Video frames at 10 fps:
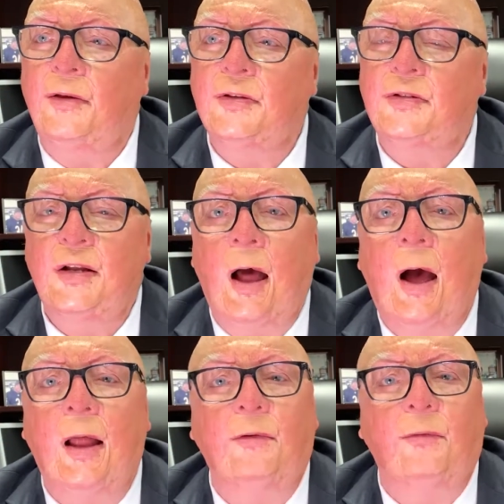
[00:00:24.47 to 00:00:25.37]
is
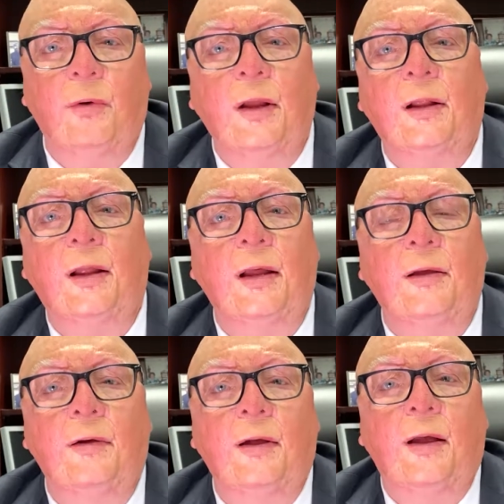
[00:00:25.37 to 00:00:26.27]
not
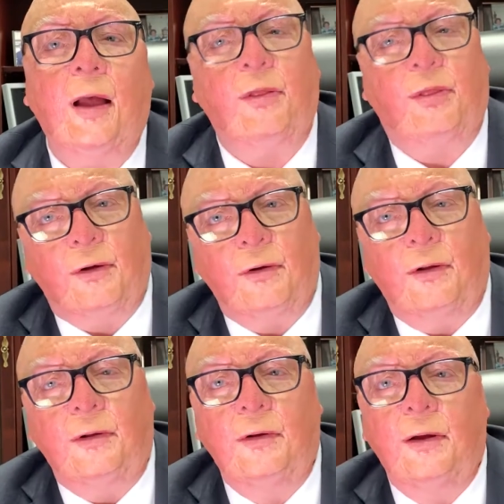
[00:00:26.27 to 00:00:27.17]
really ethical